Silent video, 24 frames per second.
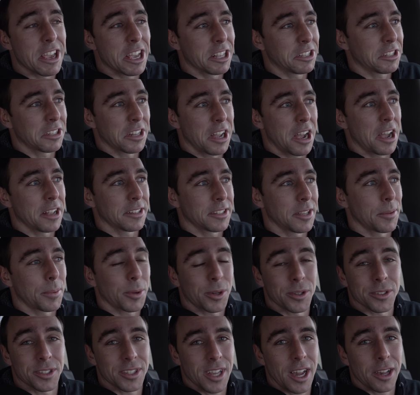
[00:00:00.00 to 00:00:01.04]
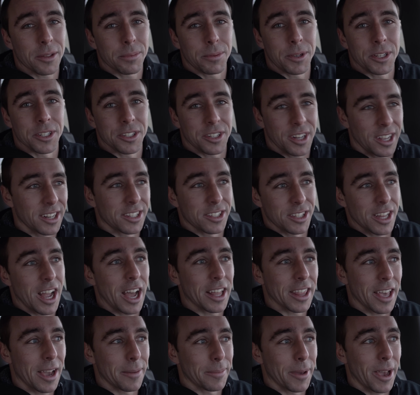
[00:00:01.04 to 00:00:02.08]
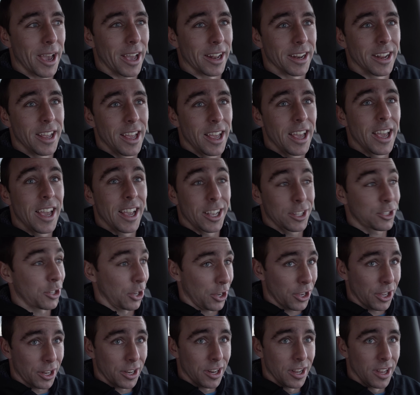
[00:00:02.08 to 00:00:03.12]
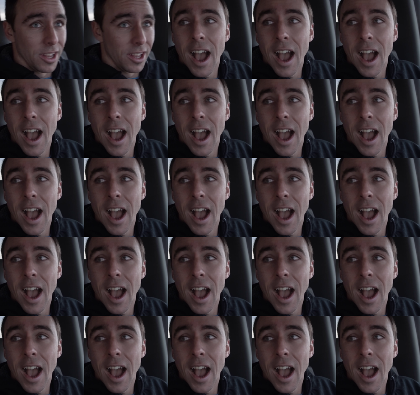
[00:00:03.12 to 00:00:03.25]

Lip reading: It's not typical South Beach. It's not that bad. It's good.